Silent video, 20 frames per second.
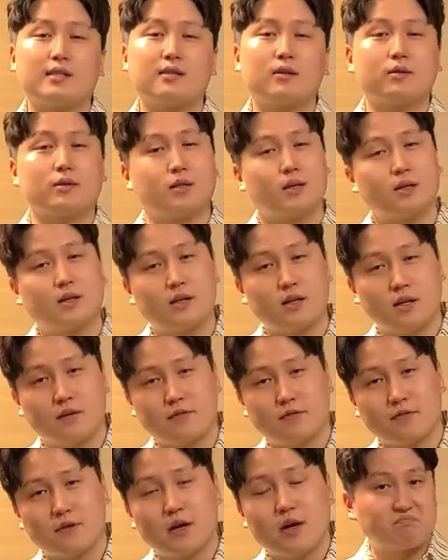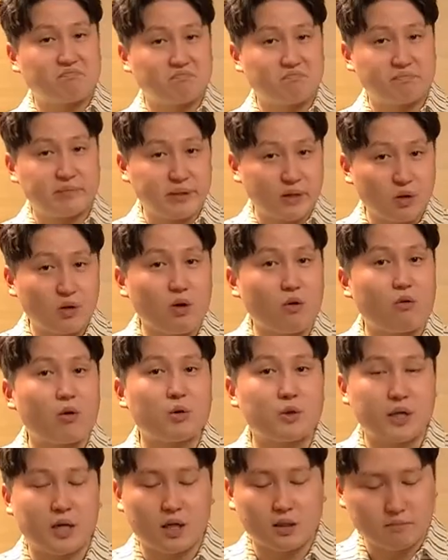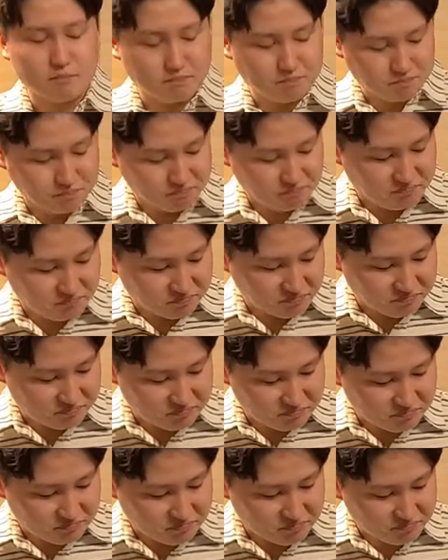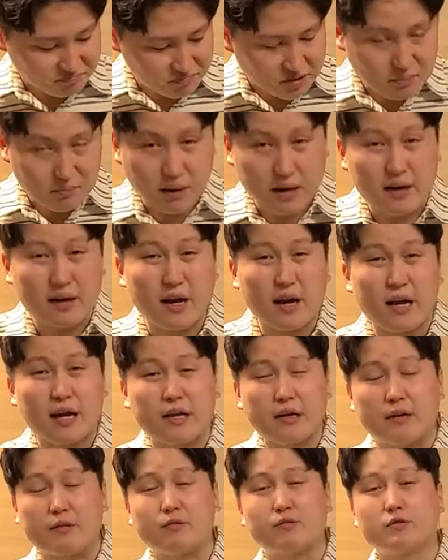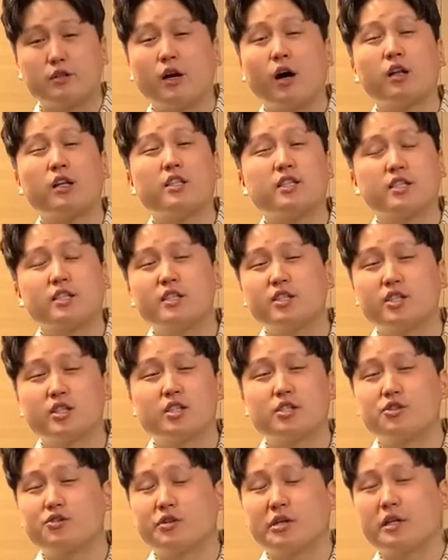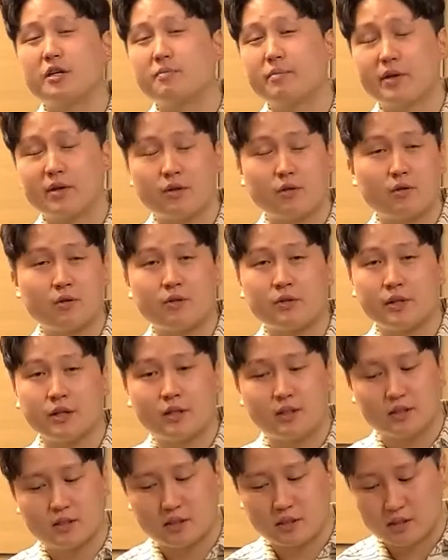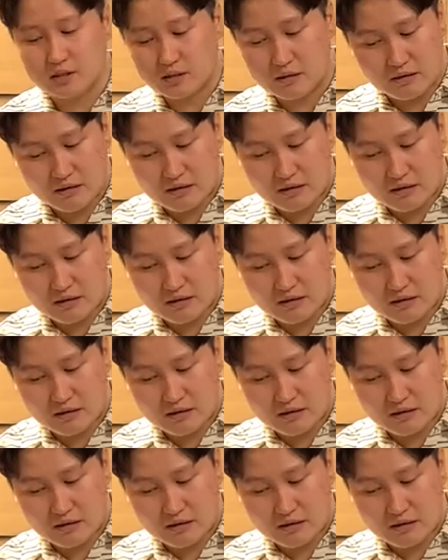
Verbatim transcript: alternative beer Corona, but I would honestly just drink beer Corona. It's,